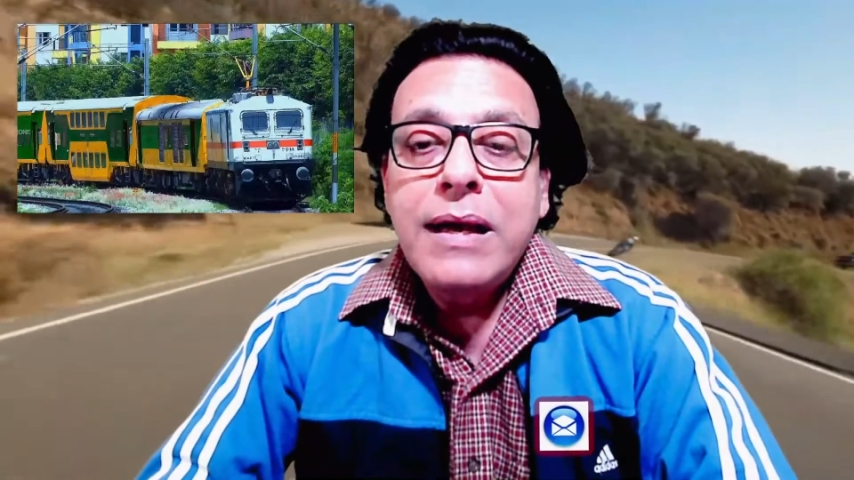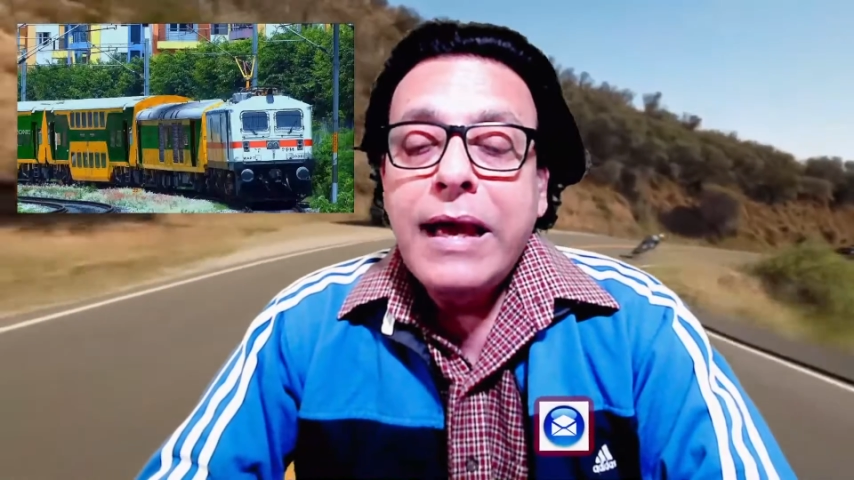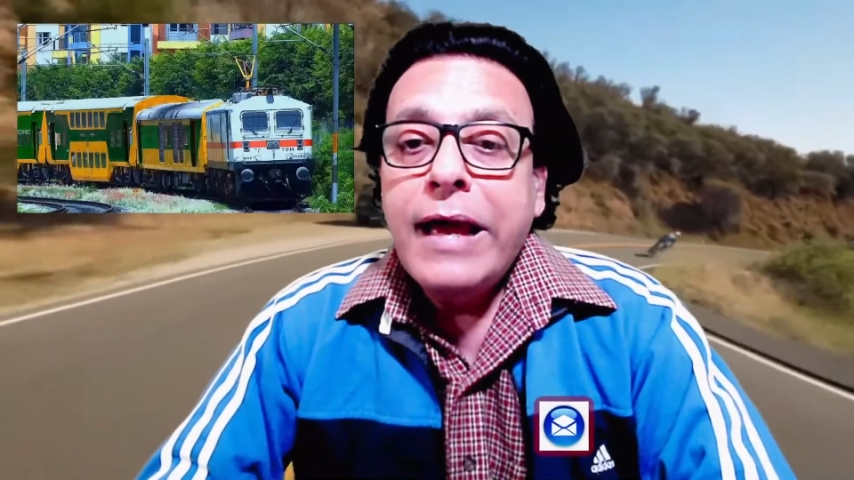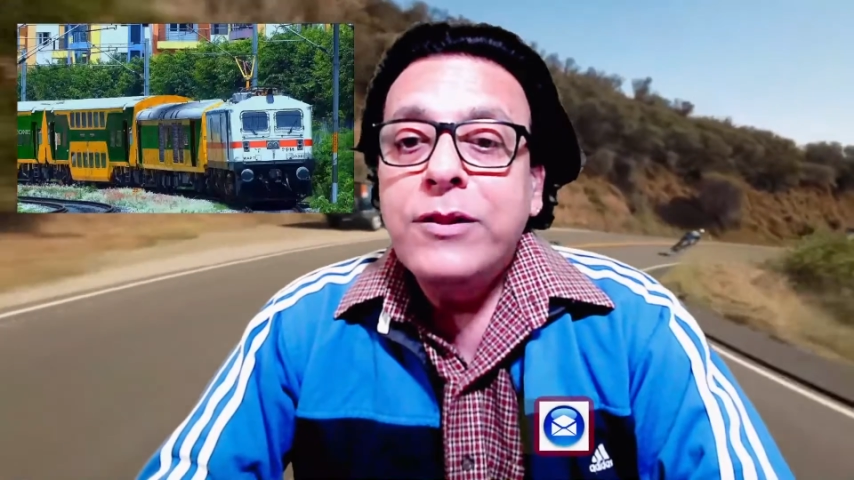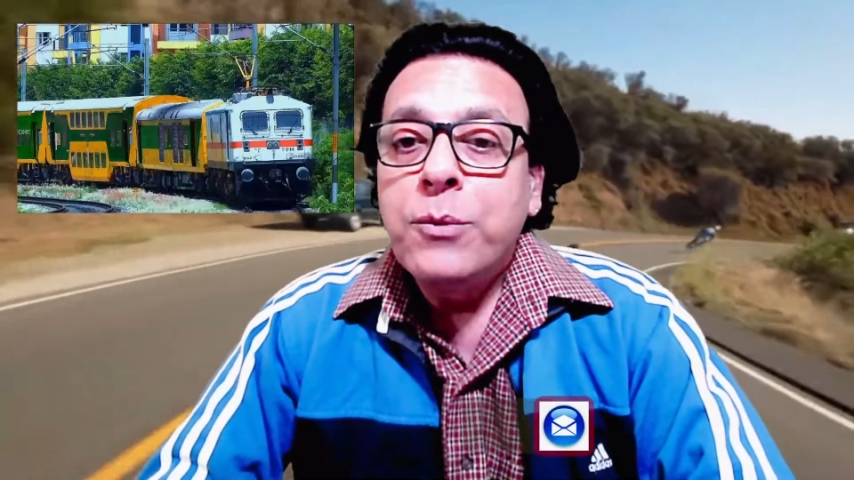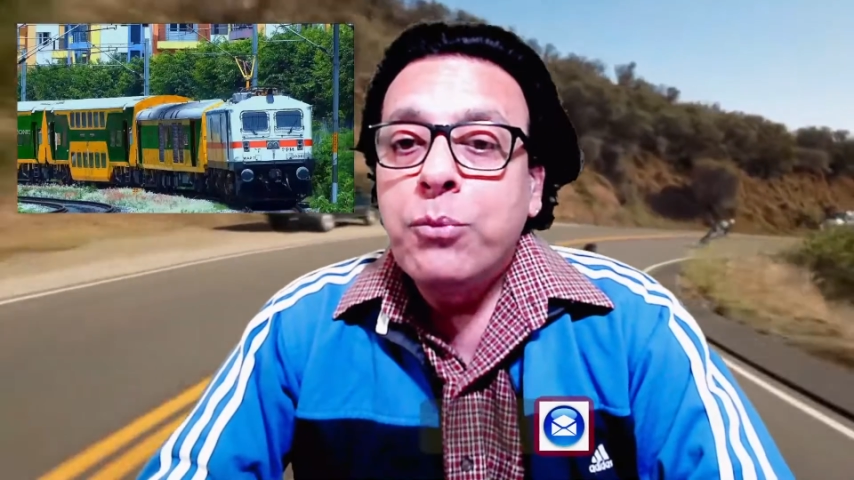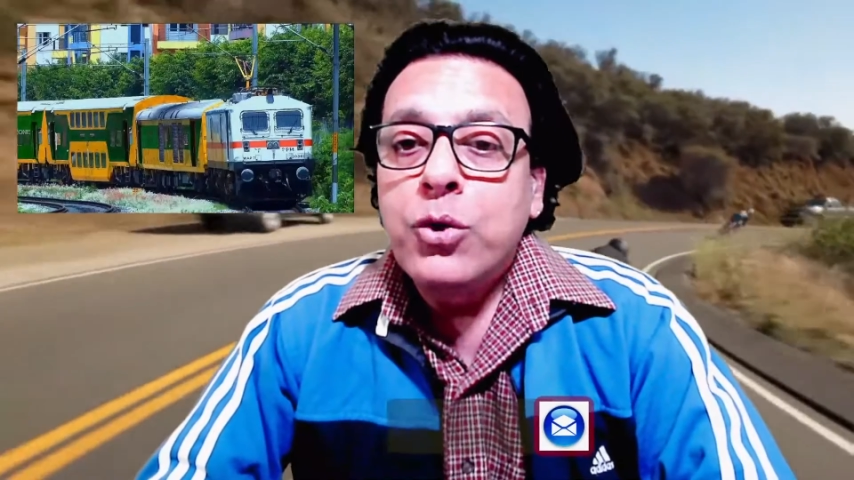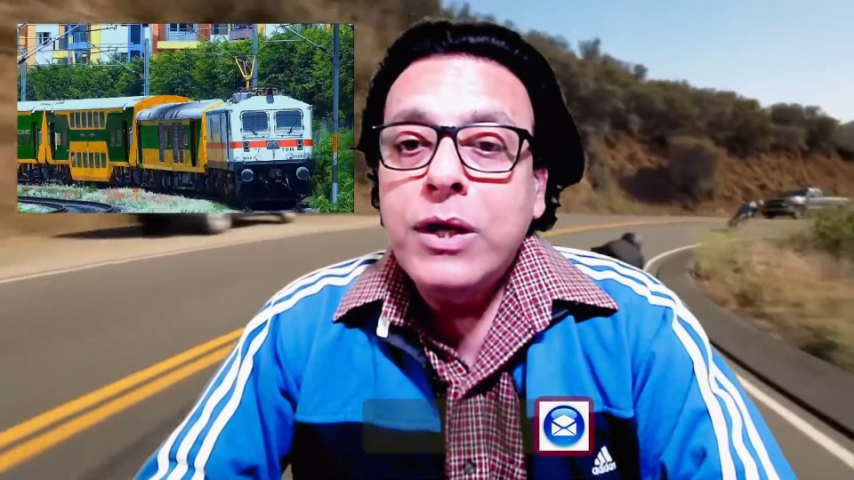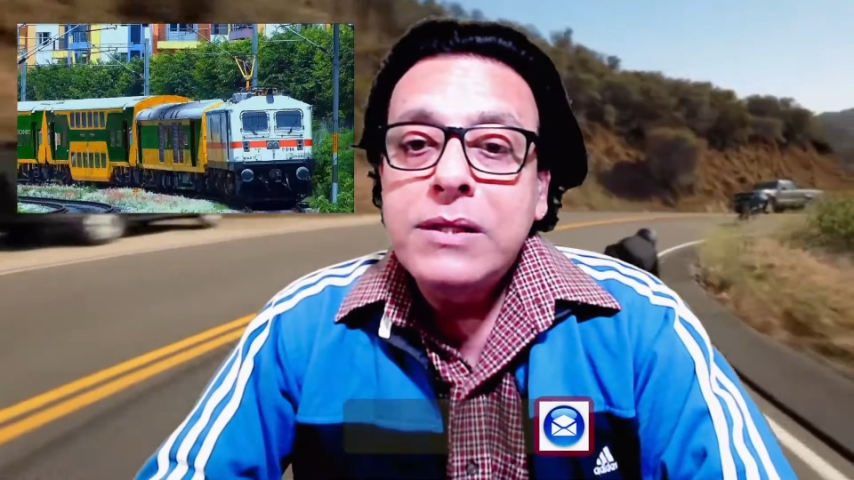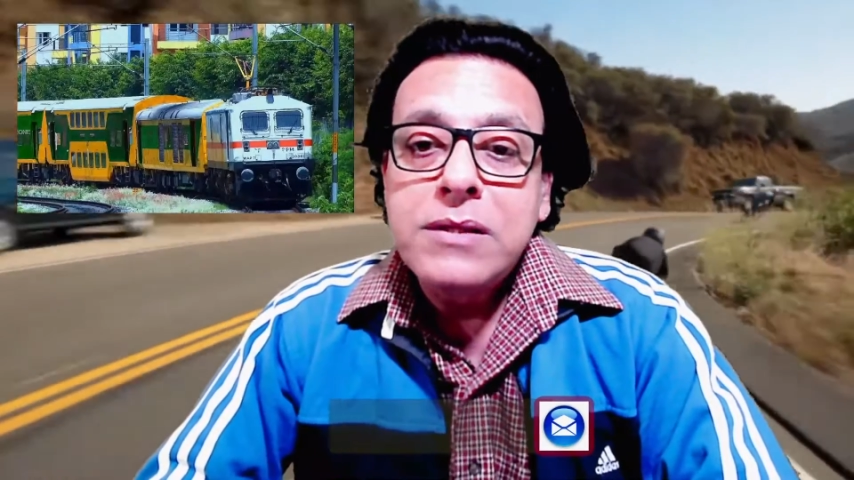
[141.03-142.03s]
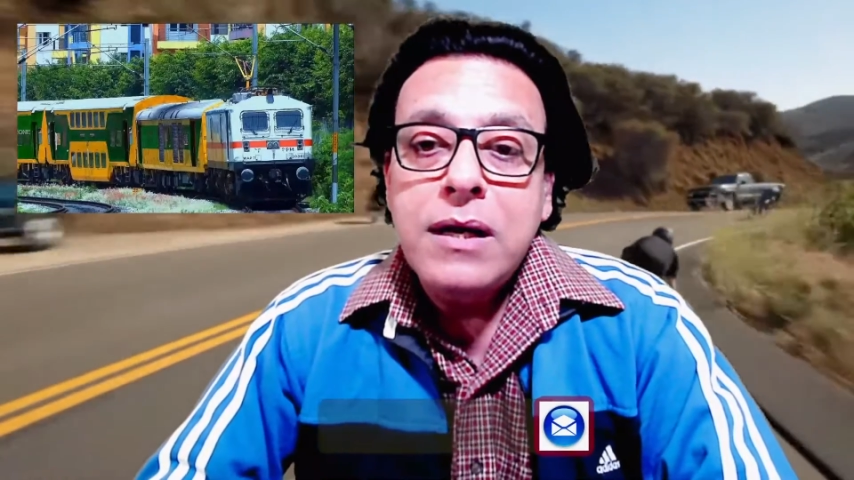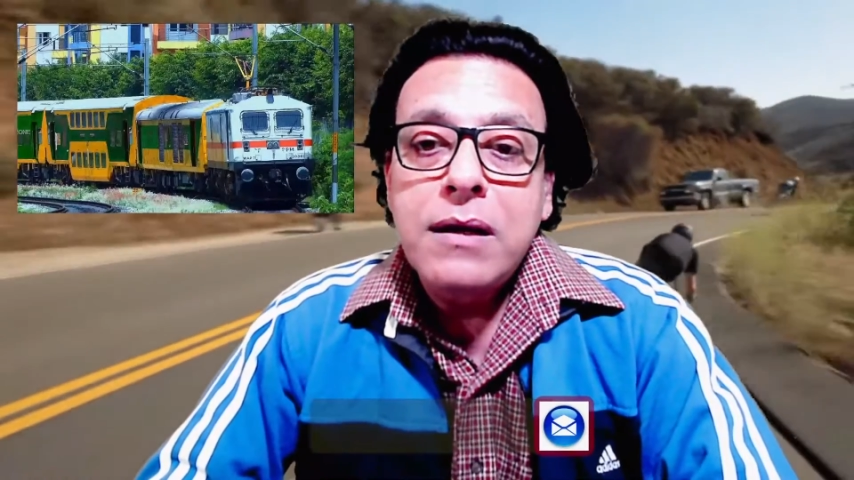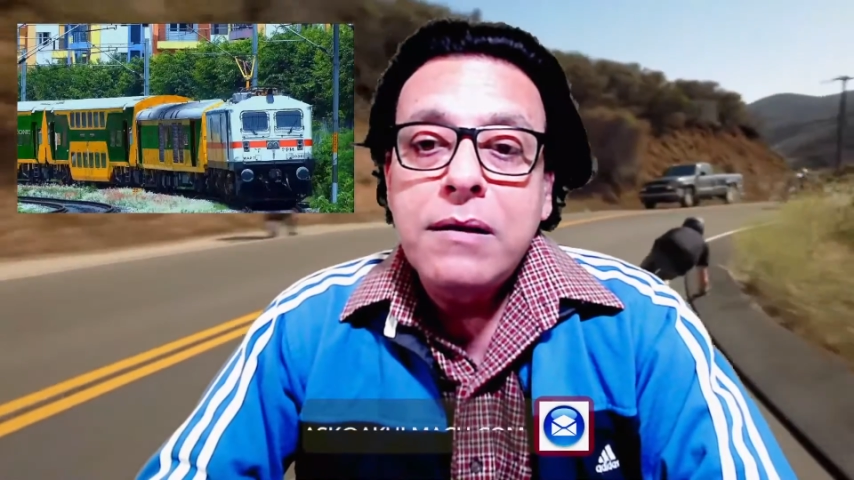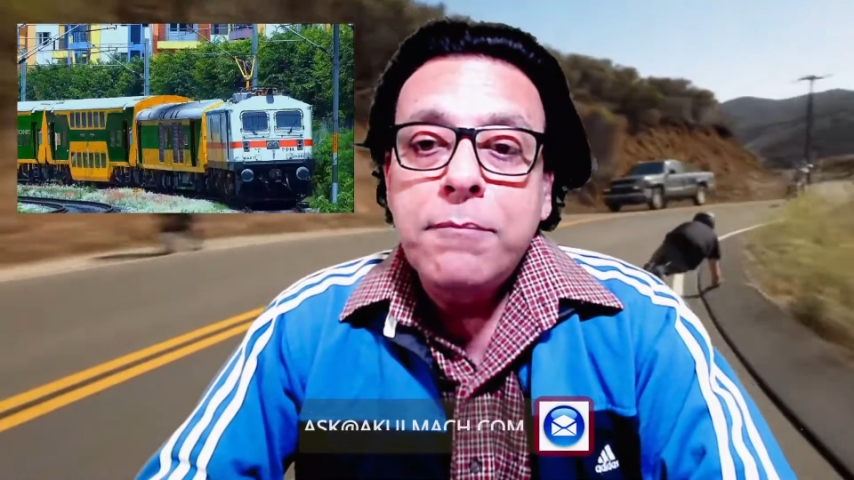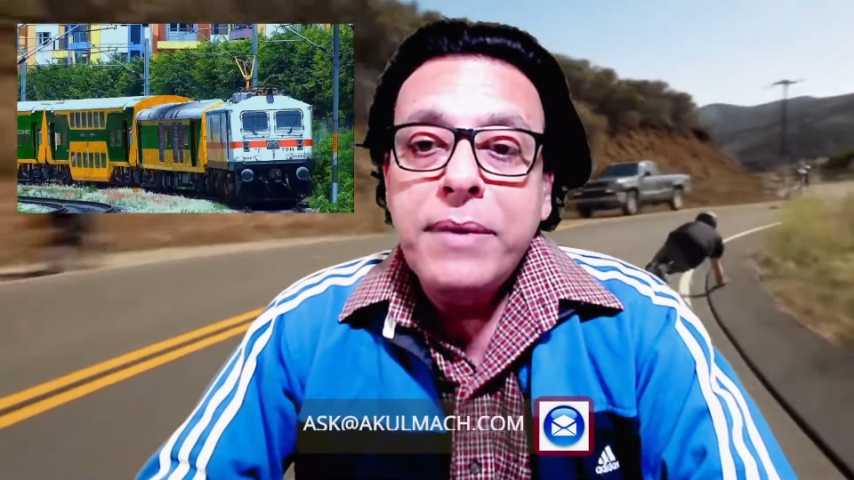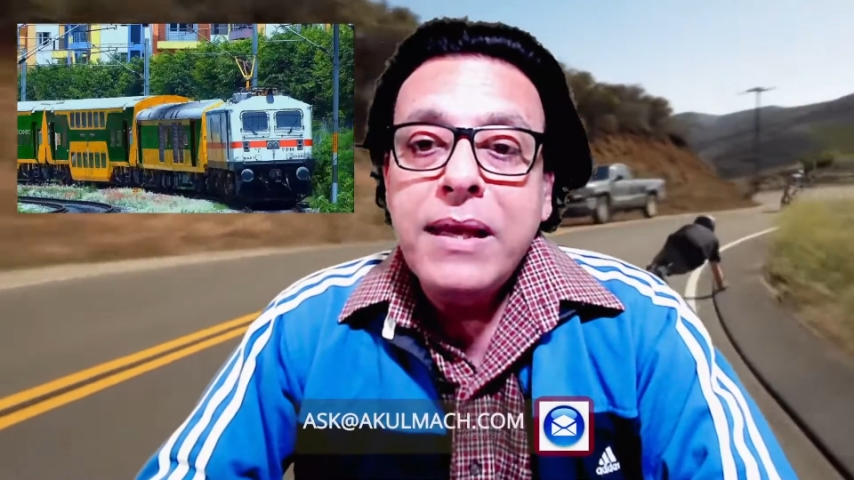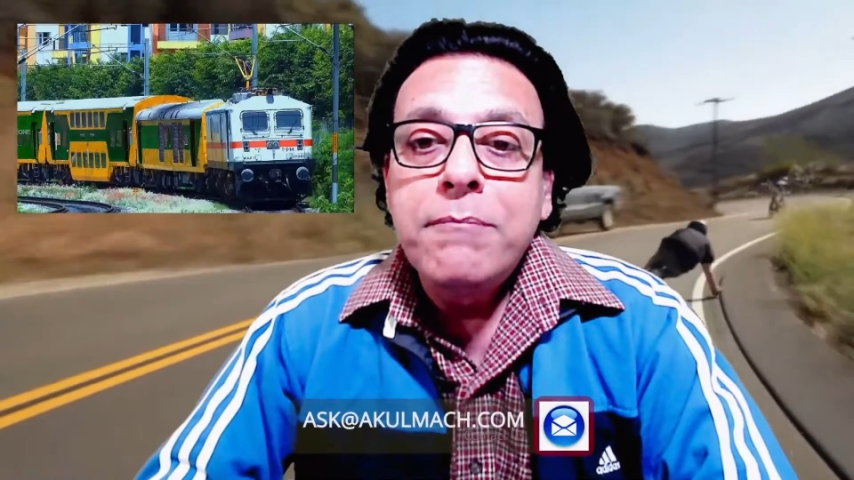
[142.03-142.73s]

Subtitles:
and the bogies are being